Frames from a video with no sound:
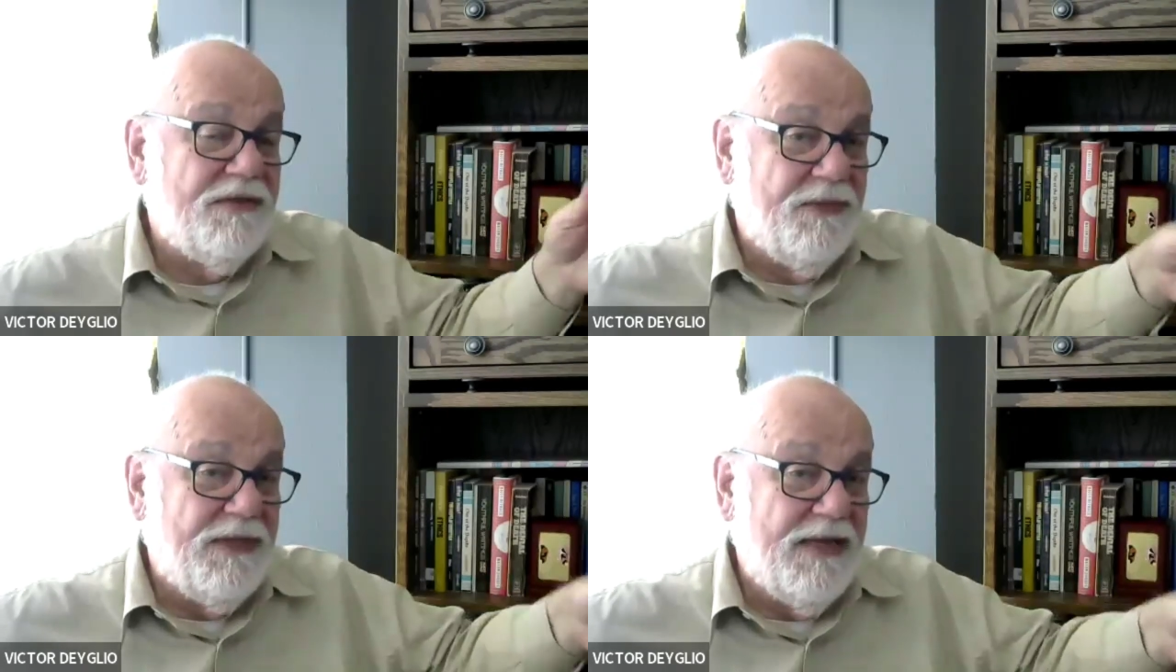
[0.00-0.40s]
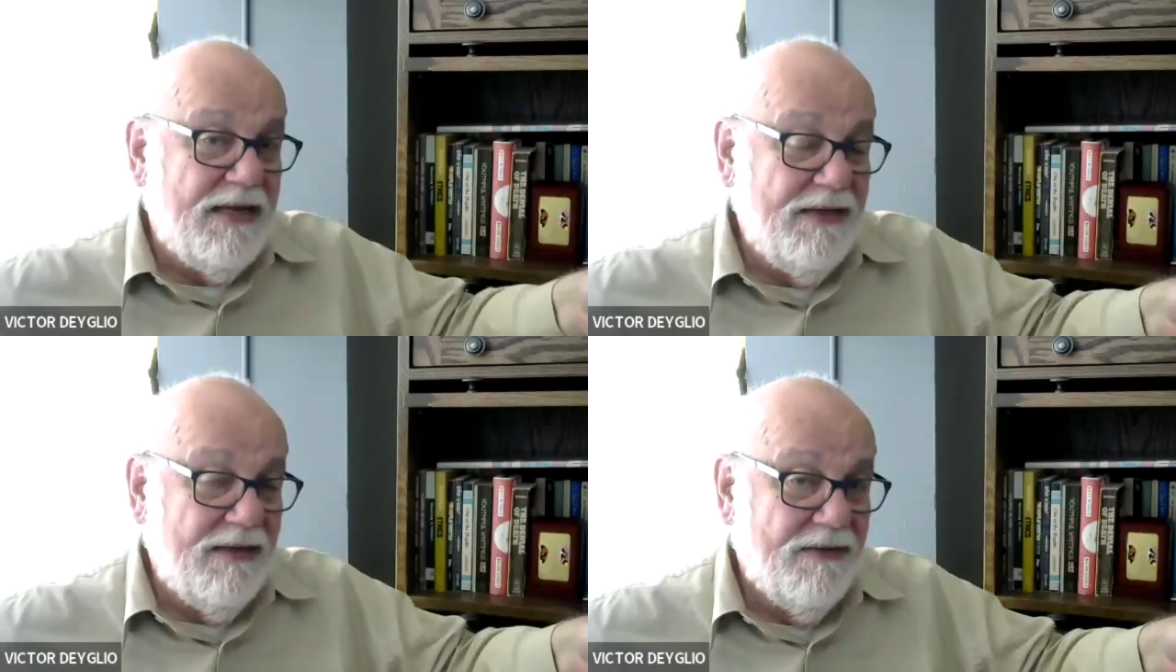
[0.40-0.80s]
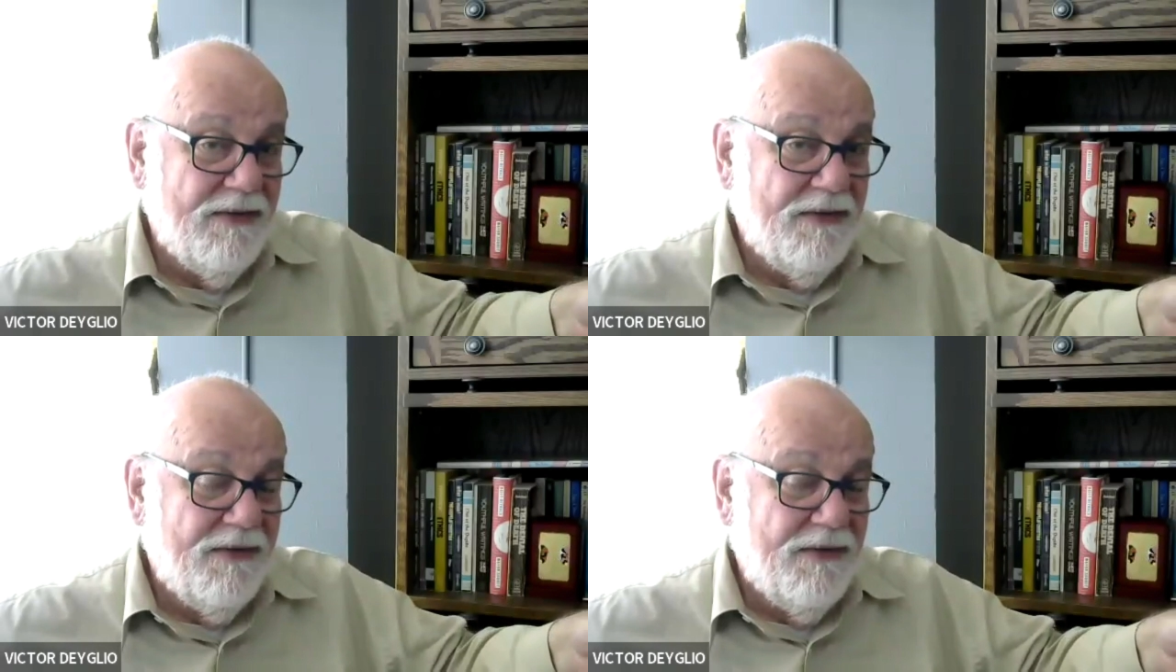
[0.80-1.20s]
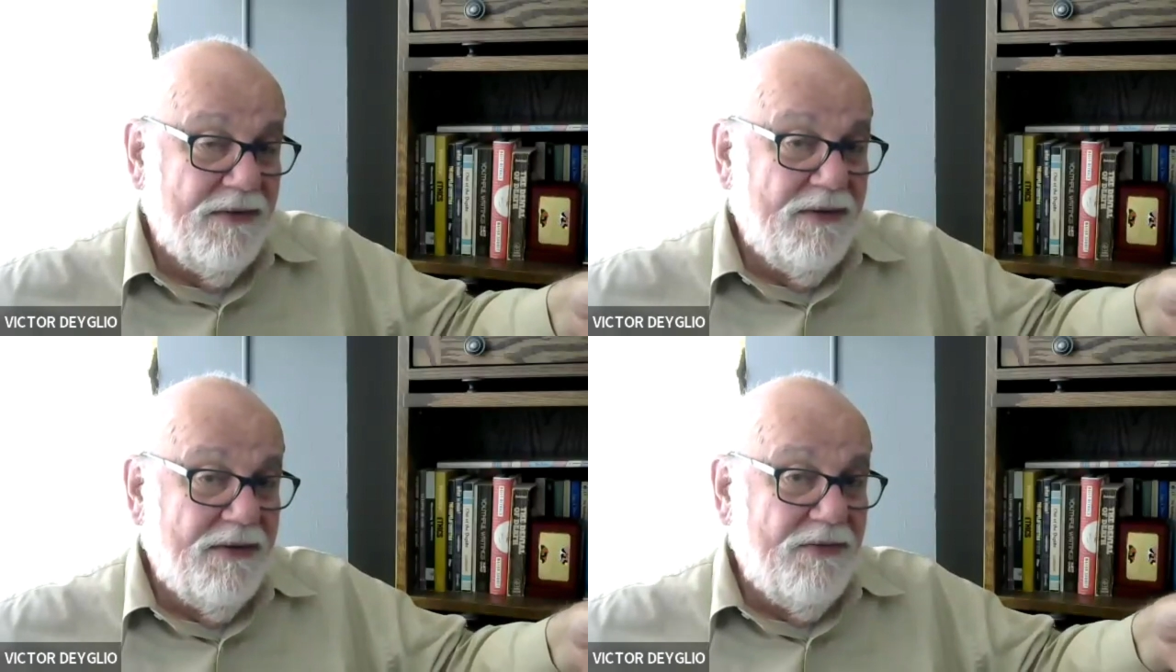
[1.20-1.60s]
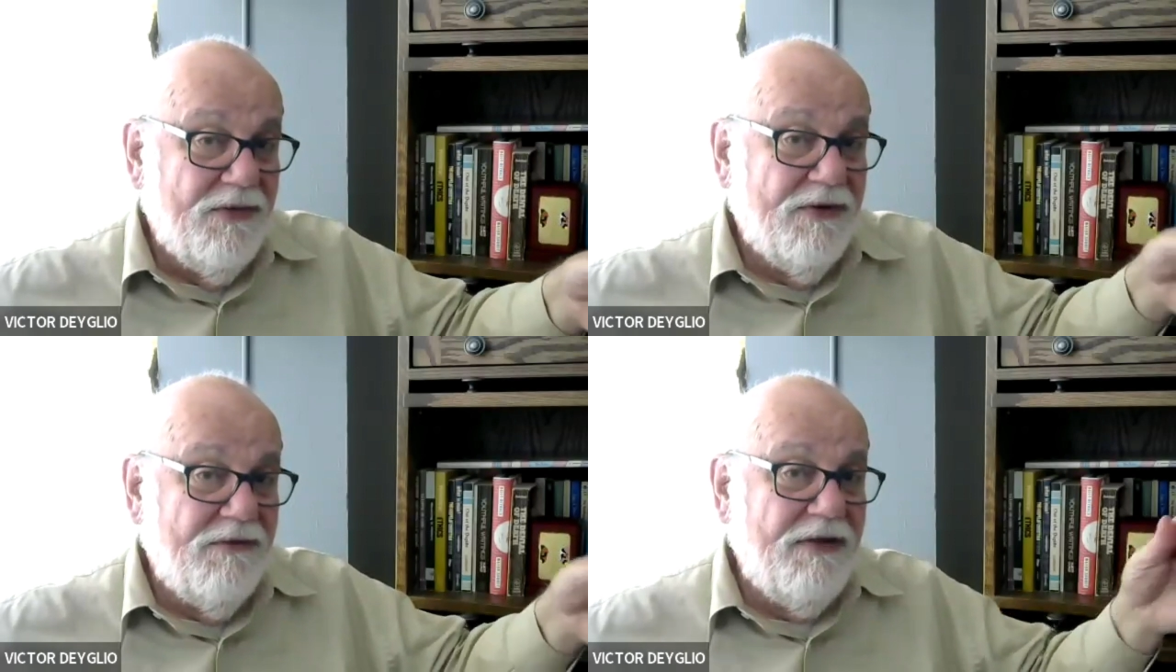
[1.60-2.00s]
to play
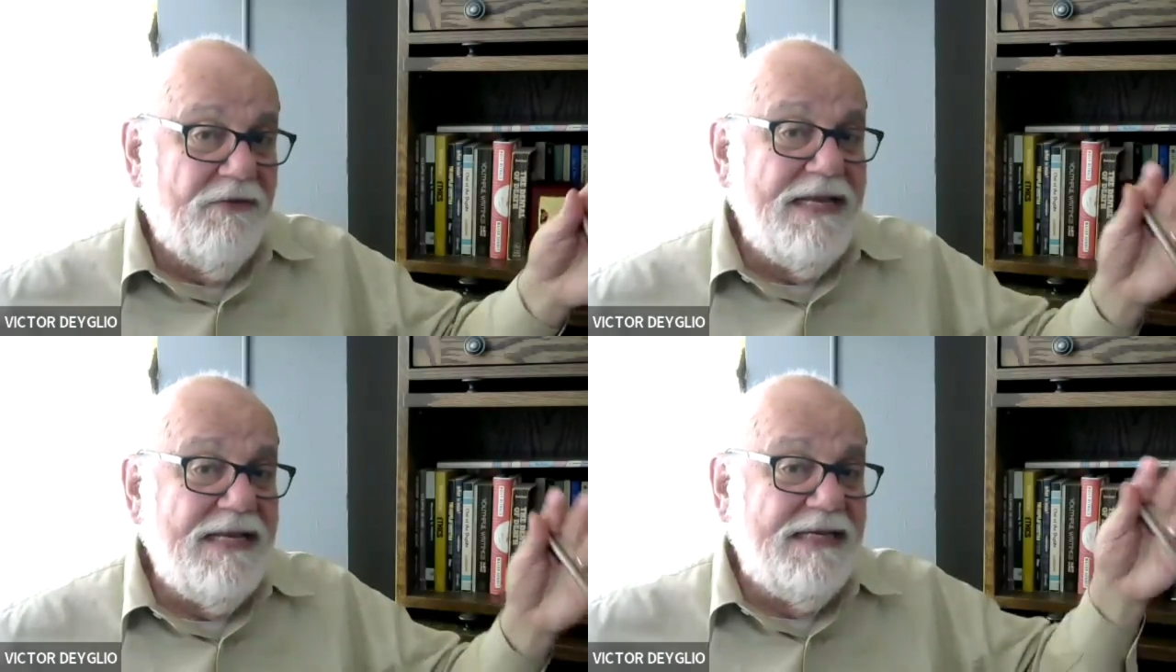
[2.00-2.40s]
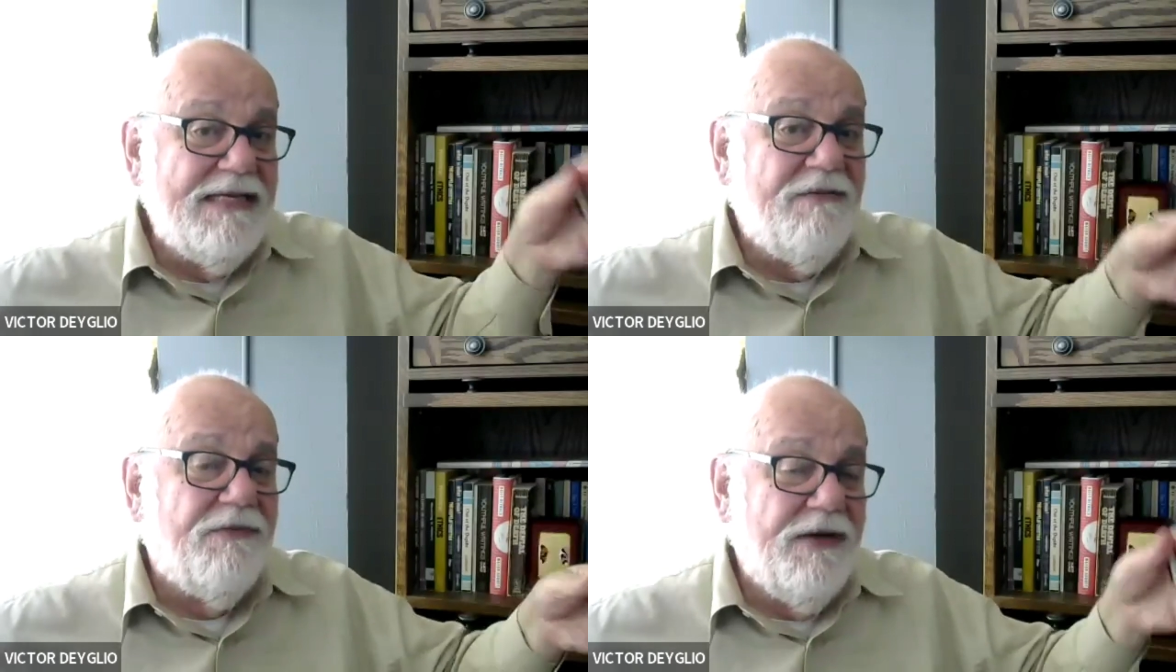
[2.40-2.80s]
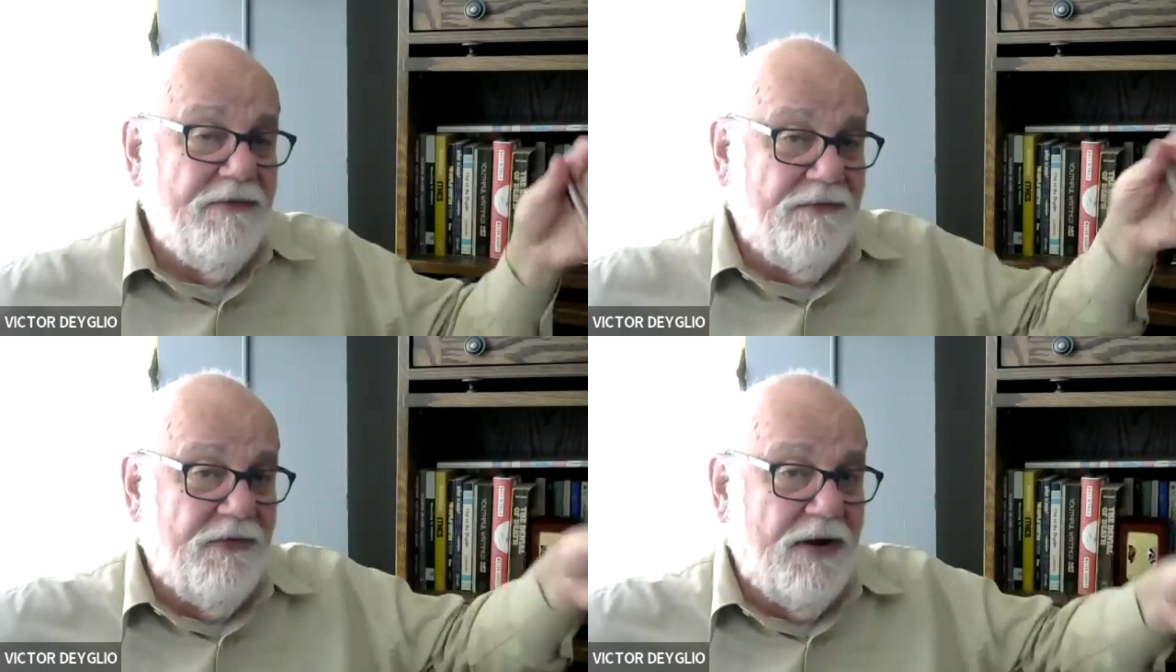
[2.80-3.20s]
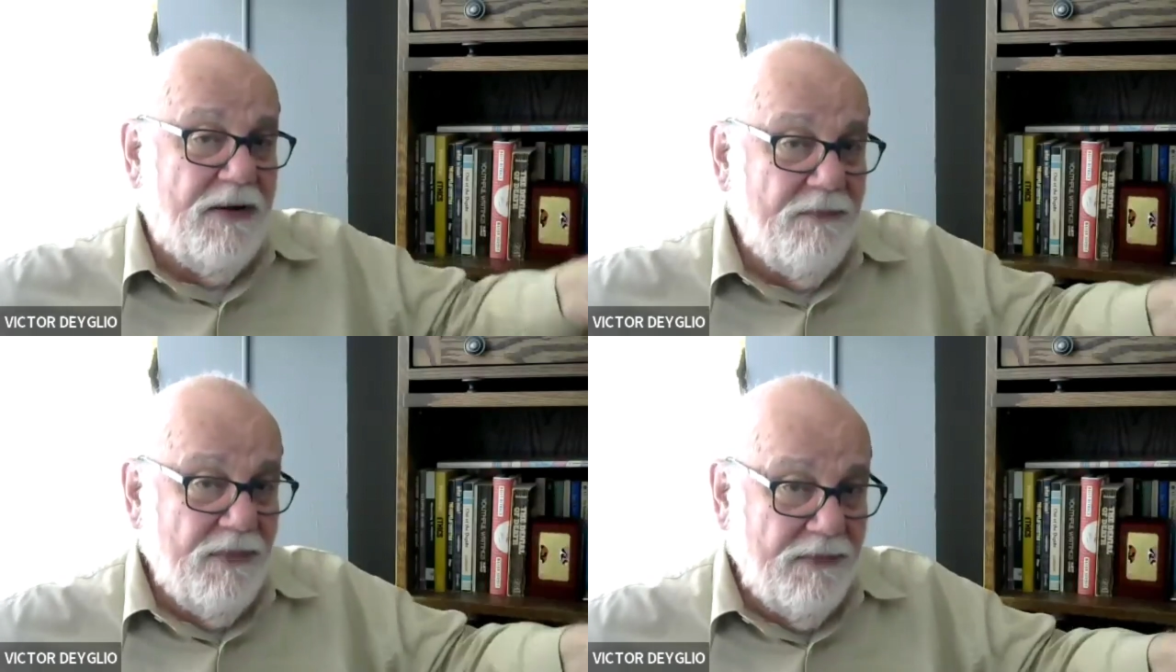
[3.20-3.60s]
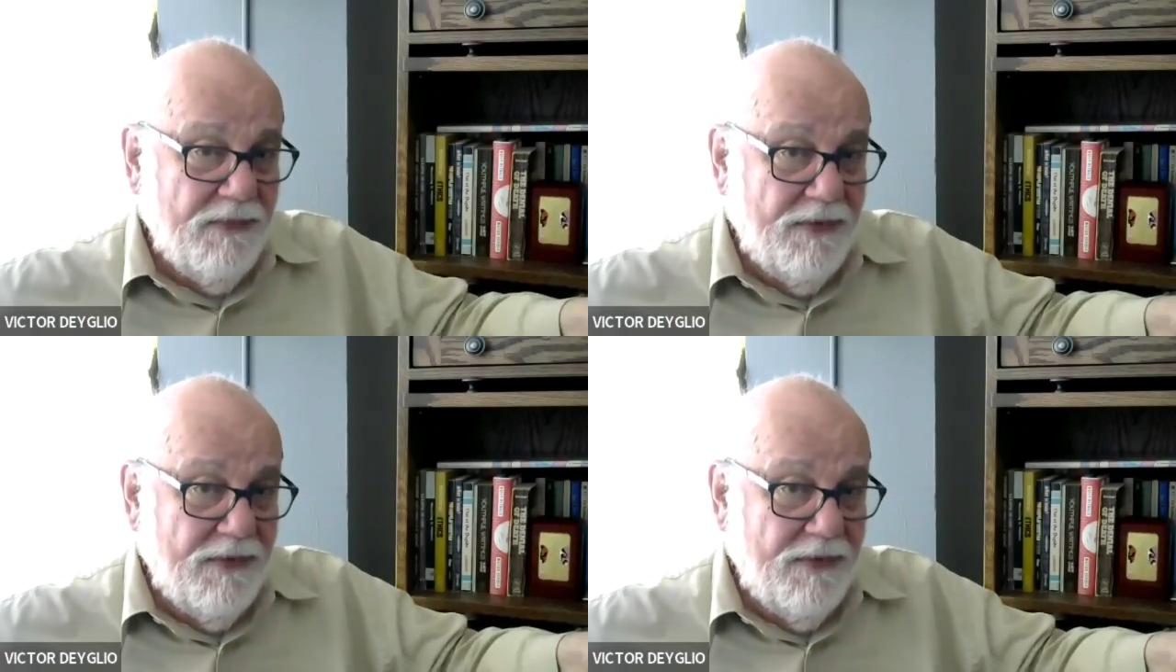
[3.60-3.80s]
that are very different from,